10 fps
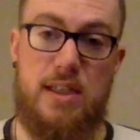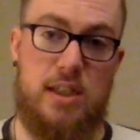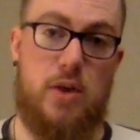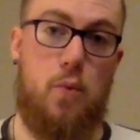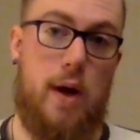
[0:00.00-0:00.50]

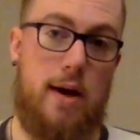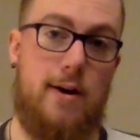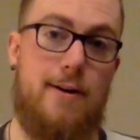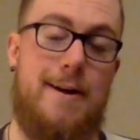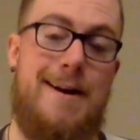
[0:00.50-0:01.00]

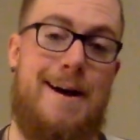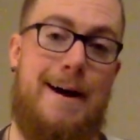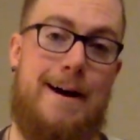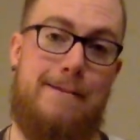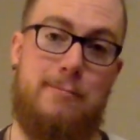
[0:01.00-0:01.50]
square.
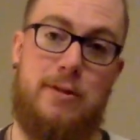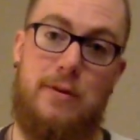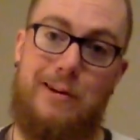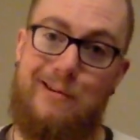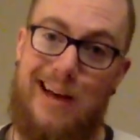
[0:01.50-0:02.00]

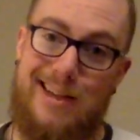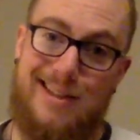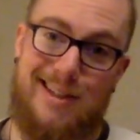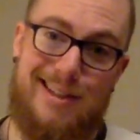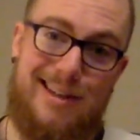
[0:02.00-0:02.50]
So
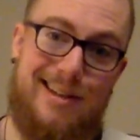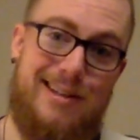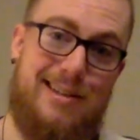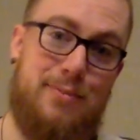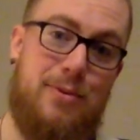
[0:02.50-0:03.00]
as the Sun
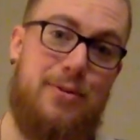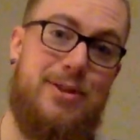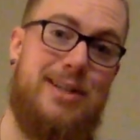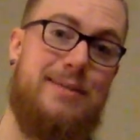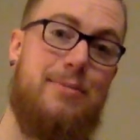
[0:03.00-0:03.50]
is
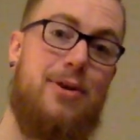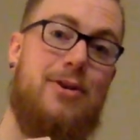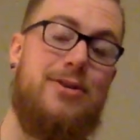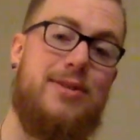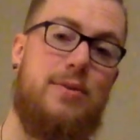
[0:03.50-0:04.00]
approaching
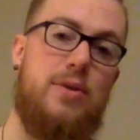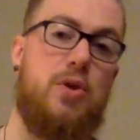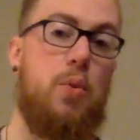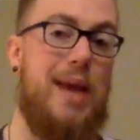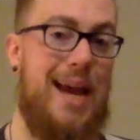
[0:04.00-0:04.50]
Mars,
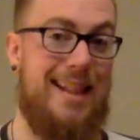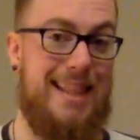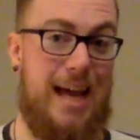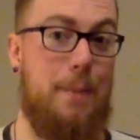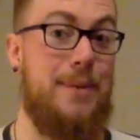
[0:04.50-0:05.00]
so we had
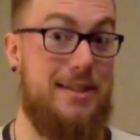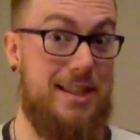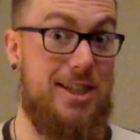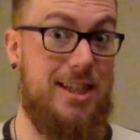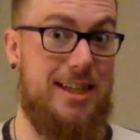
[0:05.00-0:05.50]
the
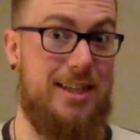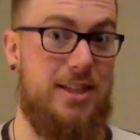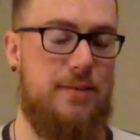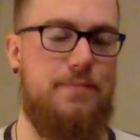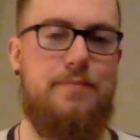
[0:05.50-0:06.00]
opposition.
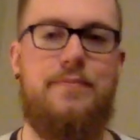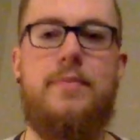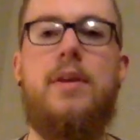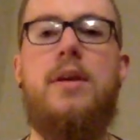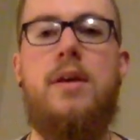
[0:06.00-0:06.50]

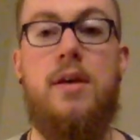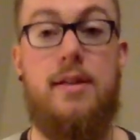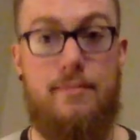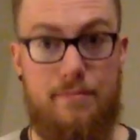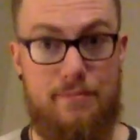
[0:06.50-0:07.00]

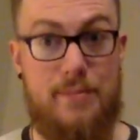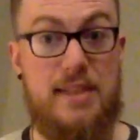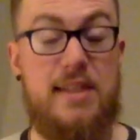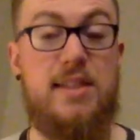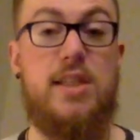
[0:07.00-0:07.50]

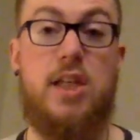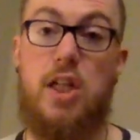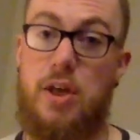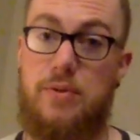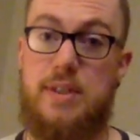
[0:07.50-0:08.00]
This is the
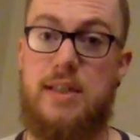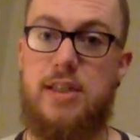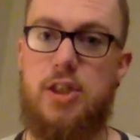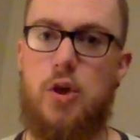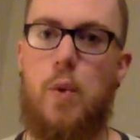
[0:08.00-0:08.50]
closing
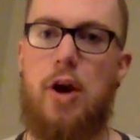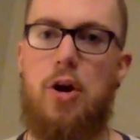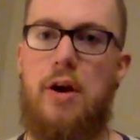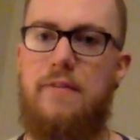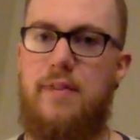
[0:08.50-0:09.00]

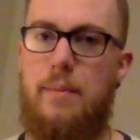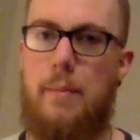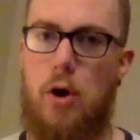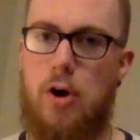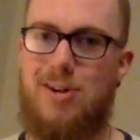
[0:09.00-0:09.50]
square of the
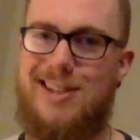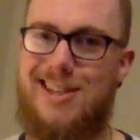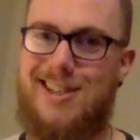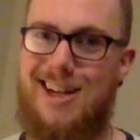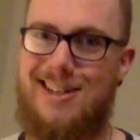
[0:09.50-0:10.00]

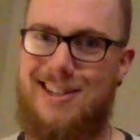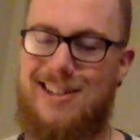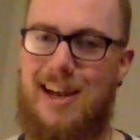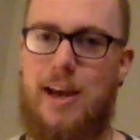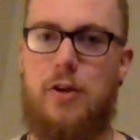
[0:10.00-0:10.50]
Mars-Sun
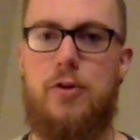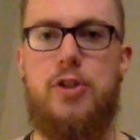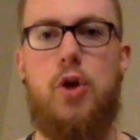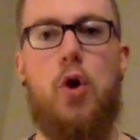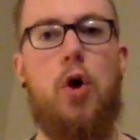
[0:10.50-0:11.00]
cycle.
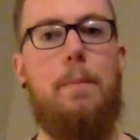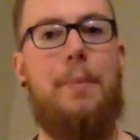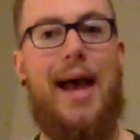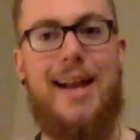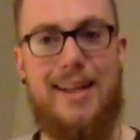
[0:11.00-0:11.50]
So
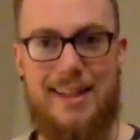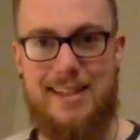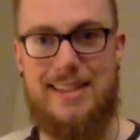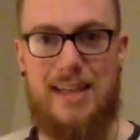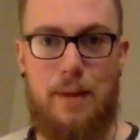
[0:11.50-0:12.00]
back in
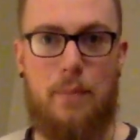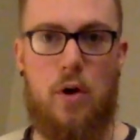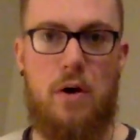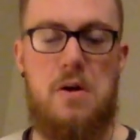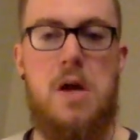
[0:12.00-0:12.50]
the
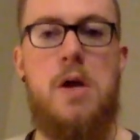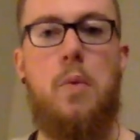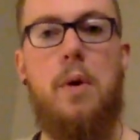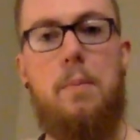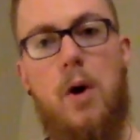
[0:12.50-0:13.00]
summer,
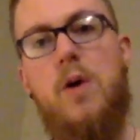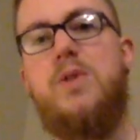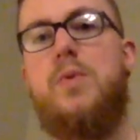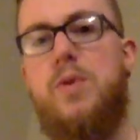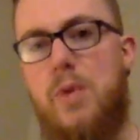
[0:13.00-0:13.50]
when
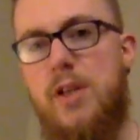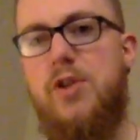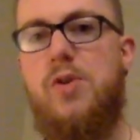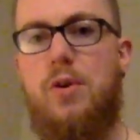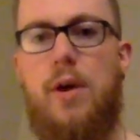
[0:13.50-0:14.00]
Mars was
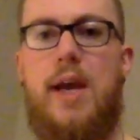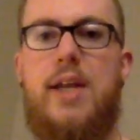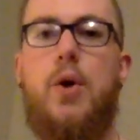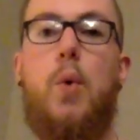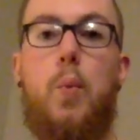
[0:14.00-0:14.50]

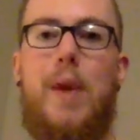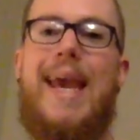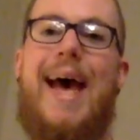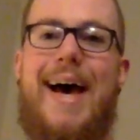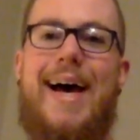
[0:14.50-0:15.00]
retrograde, we
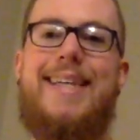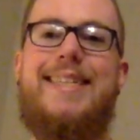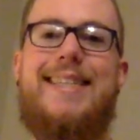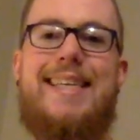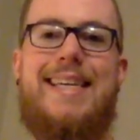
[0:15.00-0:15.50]

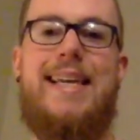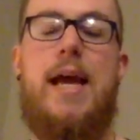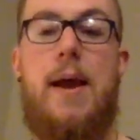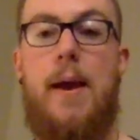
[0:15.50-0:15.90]
had the